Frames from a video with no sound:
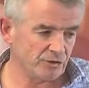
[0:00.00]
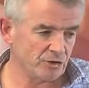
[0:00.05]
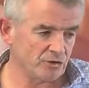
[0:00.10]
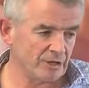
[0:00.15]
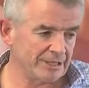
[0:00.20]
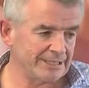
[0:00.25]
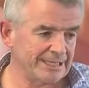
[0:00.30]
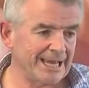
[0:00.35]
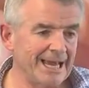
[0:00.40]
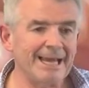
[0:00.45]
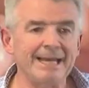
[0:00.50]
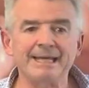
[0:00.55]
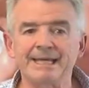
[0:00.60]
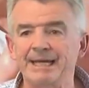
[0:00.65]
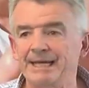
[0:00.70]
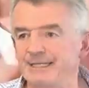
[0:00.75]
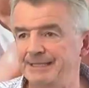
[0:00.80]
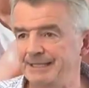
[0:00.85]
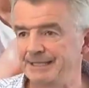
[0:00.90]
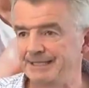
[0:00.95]
try to
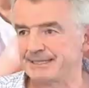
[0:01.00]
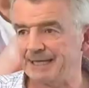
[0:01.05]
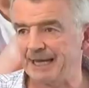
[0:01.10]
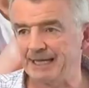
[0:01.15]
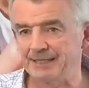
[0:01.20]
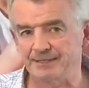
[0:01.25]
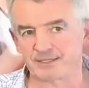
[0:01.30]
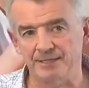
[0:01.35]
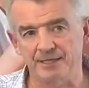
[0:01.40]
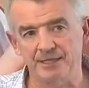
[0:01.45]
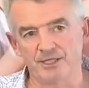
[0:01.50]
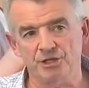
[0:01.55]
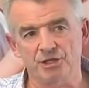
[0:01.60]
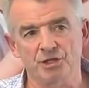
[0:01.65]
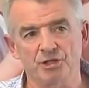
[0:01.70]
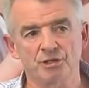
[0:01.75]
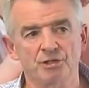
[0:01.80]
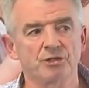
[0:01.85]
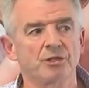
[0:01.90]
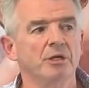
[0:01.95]
allocate these
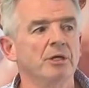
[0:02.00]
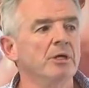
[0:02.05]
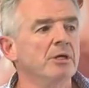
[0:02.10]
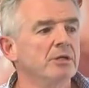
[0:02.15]
cancellations